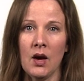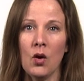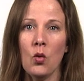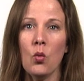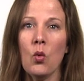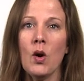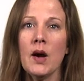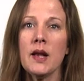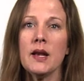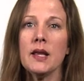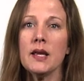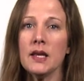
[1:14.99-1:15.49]

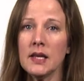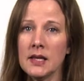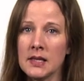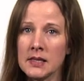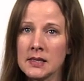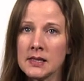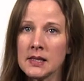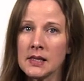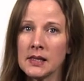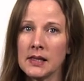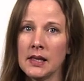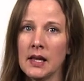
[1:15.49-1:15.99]
What
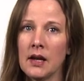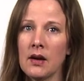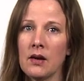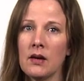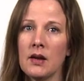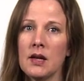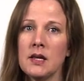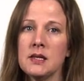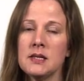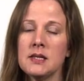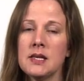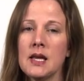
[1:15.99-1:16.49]
is clear
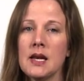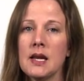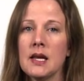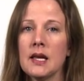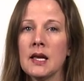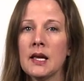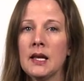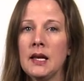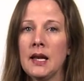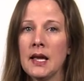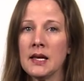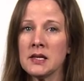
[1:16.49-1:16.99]
is that it
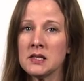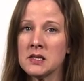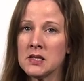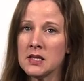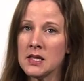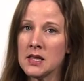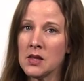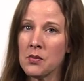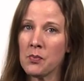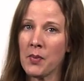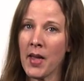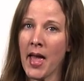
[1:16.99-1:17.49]
connects
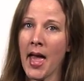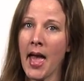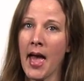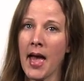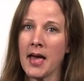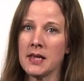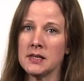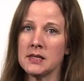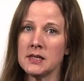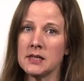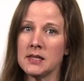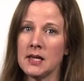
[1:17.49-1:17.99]
to the
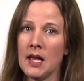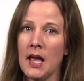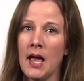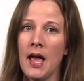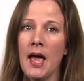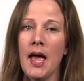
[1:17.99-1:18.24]
past,